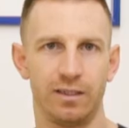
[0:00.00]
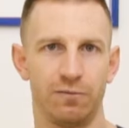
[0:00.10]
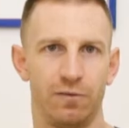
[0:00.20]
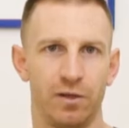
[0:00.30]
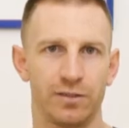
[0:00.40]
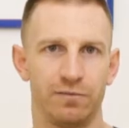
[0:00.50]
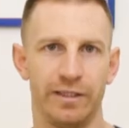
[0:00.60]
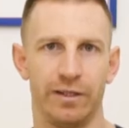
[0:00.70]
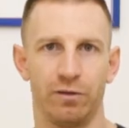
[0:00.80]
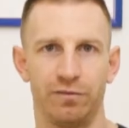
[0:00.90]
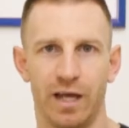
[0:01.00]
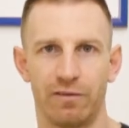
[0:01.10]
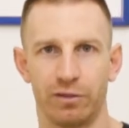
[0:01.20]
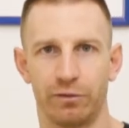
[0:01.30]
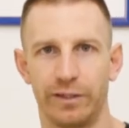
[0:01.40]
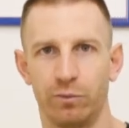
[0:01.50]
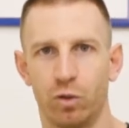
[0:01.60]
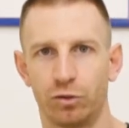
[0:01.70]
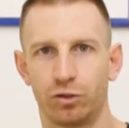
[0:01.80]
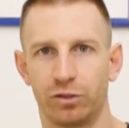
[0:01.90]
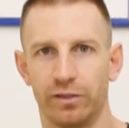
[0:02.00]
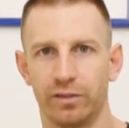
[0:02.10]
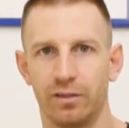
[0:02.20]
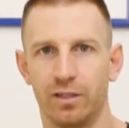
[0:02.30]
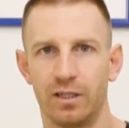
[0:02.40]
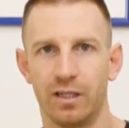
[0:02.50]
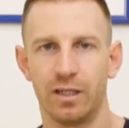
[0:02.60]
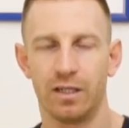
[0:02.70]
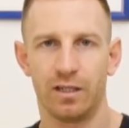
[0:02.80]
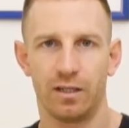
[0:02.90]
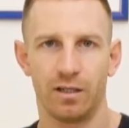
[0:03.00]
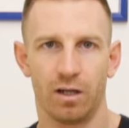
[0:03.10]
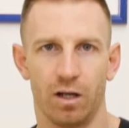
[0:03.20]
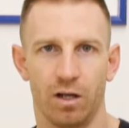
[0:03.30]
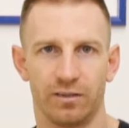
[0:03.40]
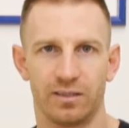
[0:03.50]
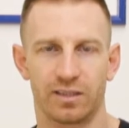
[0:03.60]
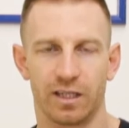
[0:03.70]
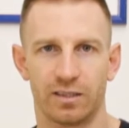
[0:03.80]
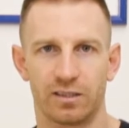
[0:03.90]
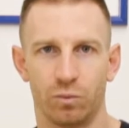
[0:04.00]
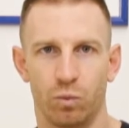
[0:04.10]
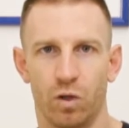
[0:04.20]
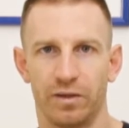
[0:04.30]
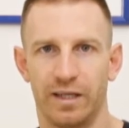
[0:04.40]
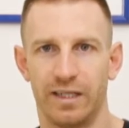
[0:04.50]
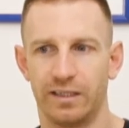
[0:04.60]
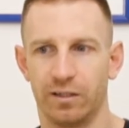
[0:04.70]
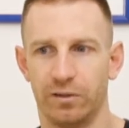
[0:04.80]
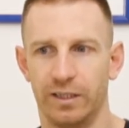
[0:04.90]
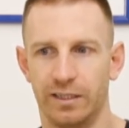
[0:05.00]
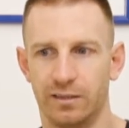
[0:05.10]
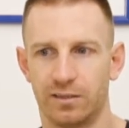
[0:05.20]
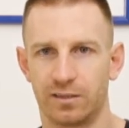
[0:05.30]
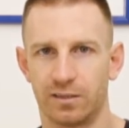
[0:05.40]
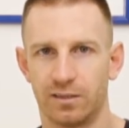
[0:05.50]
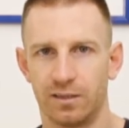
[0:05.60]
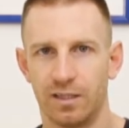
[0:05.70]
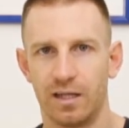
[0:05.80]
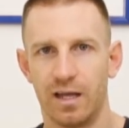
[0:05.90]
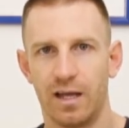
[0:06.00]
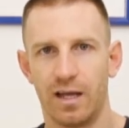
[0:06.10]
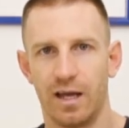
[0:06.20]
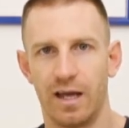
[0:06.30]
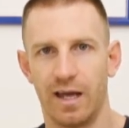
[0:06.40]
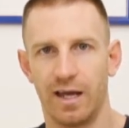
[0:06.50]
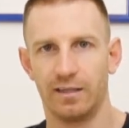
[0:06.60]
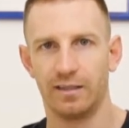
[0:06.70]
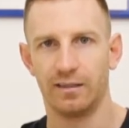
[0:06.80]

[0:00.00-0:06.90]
the first video, if you haven't already watched it, I discussed what the ego is. And in